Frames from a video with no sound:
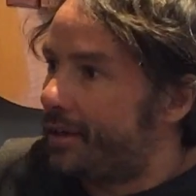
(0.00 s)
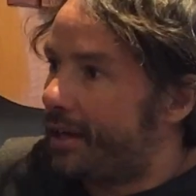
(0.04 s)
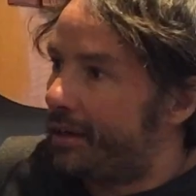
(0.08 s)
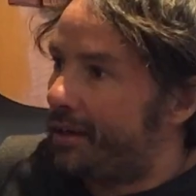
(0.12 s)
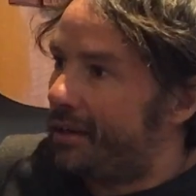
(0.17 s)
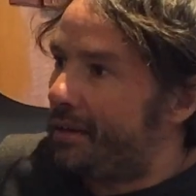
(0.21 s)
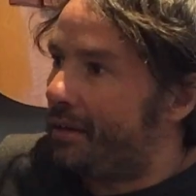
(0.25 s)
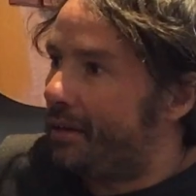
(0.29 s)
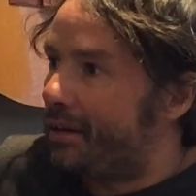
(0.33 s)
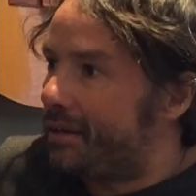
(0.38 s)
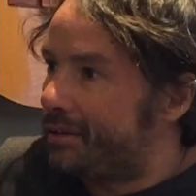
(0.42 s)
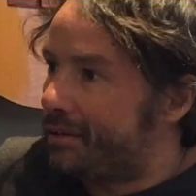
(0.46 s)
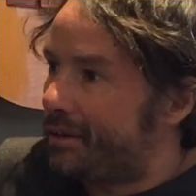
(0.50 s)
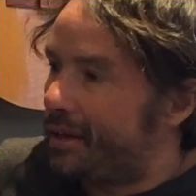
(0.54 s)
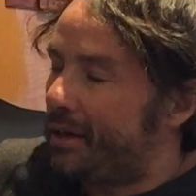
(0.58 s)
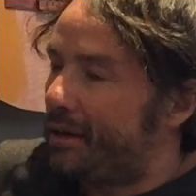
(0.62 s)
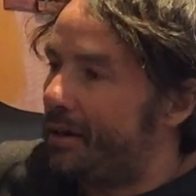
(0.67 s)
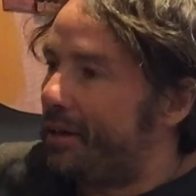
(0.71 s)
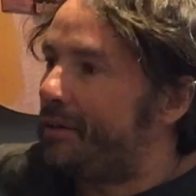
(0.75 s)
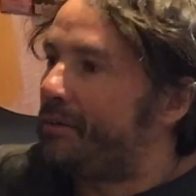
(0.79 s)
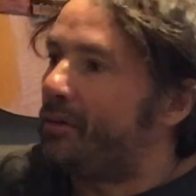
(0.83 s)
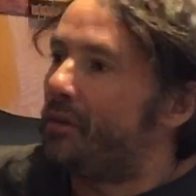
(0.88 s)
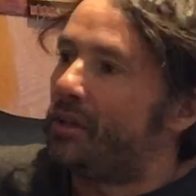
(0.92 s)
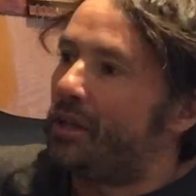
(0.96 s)
Saturday nights,
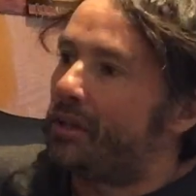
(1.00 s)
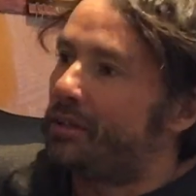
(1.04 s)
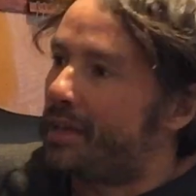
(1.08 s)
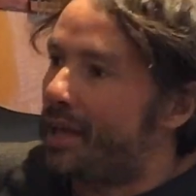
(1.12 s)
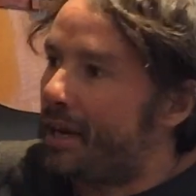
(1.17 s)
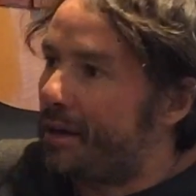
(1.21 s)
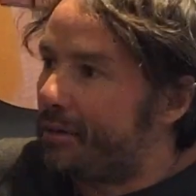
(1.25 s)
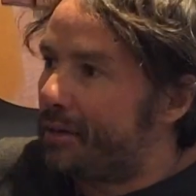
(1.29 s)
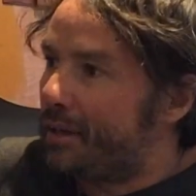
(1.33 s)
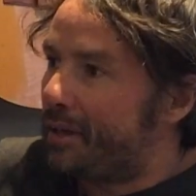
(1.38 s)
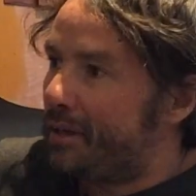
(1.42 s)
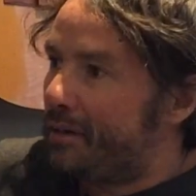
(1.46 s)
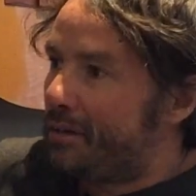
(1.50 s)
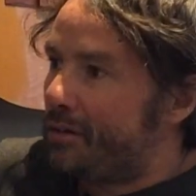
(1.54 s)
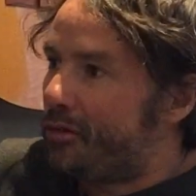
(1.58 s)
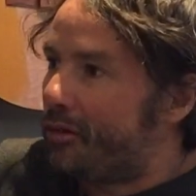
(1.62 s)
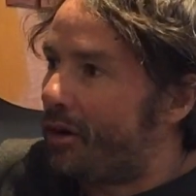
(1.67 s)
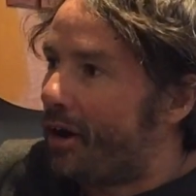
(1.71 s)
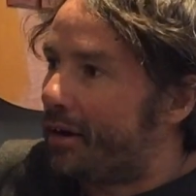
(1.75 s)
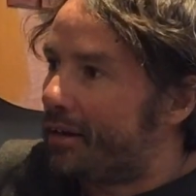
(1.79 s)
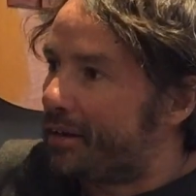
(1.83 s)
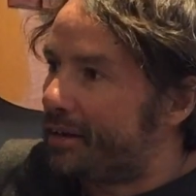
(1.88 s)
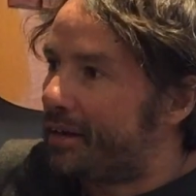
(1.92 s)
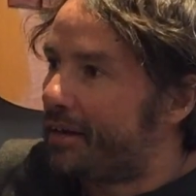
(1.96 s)
getting out on the town, getting
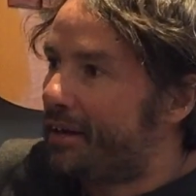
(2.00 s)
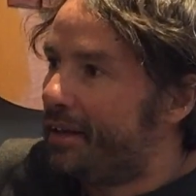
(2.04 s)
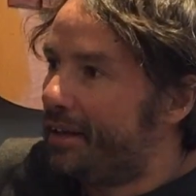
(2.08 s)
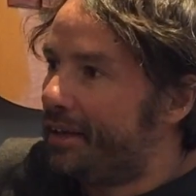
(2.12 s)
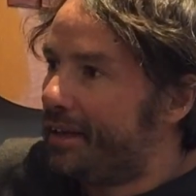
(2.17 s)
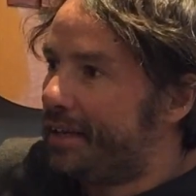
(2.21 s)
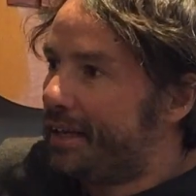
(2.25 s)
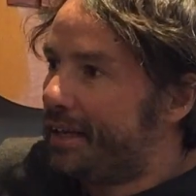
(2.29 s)
drunk.